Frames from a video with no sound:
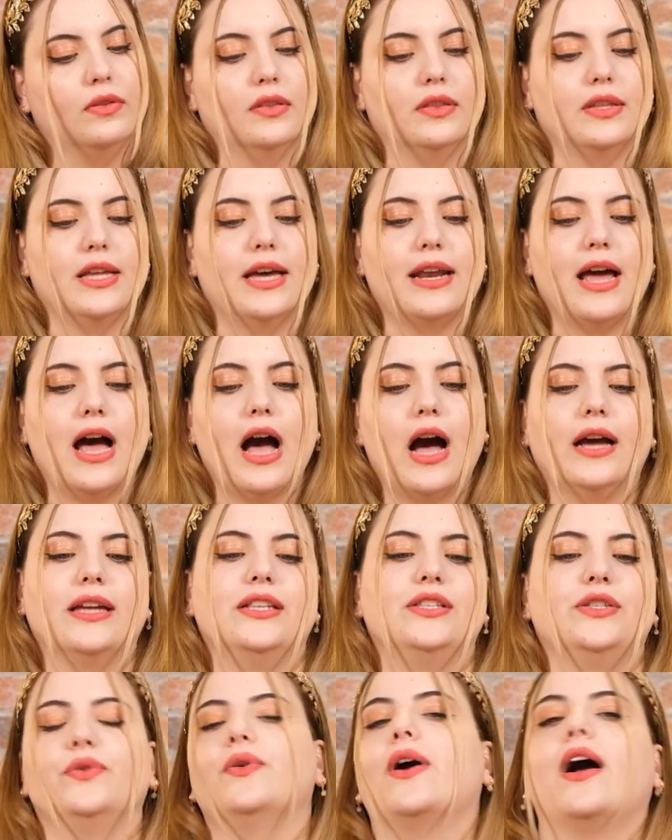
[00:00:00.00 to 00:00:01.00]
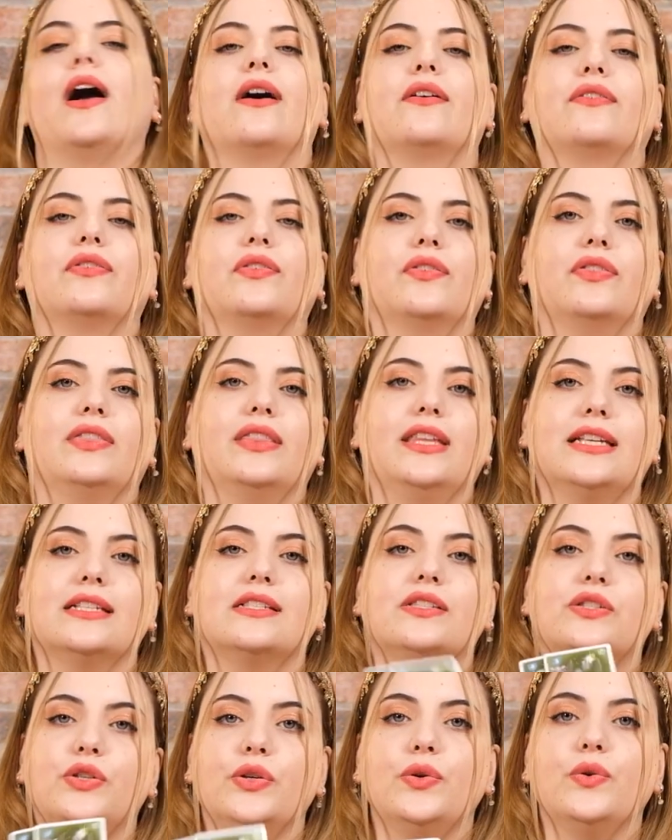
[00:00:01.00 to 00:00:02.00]
that I do have
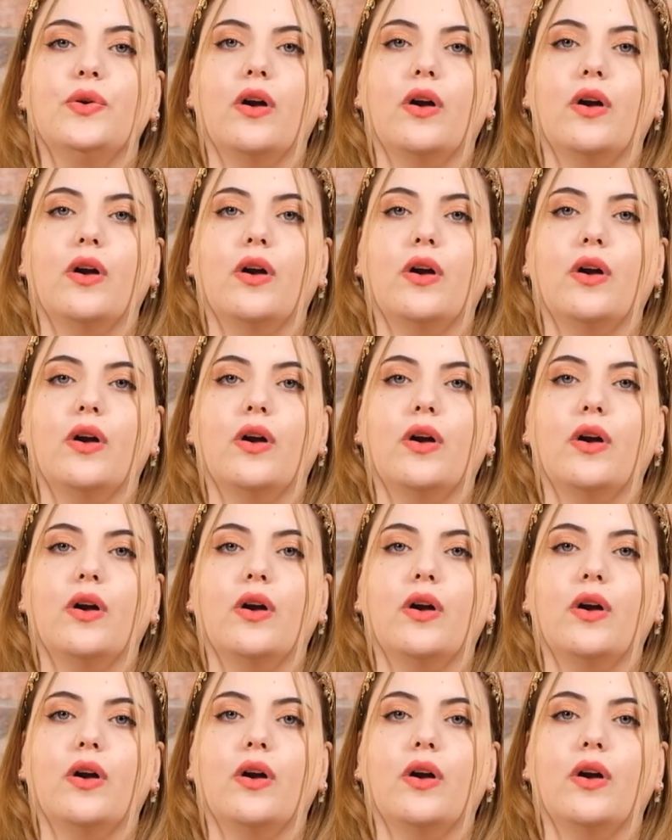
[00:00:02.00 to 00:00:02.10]
these 2